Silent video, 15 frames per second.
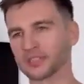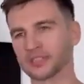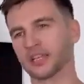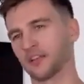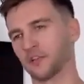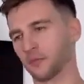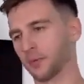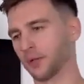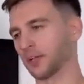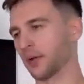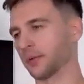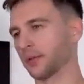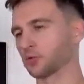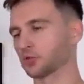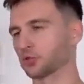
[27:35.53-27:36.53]
I do it all
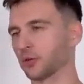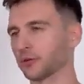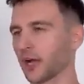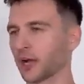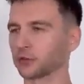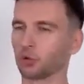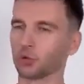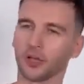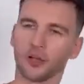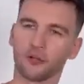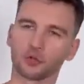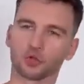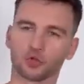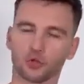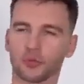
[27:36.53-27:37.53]
the time because as soon as I
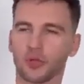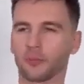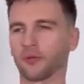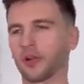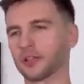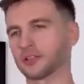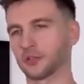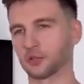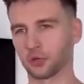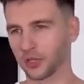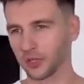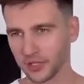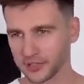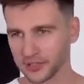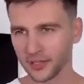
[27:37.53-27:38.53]
notice swelling in my
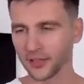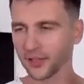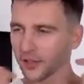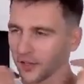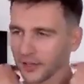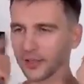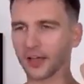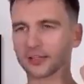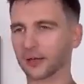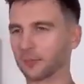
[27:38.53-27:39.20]
face, I work on it.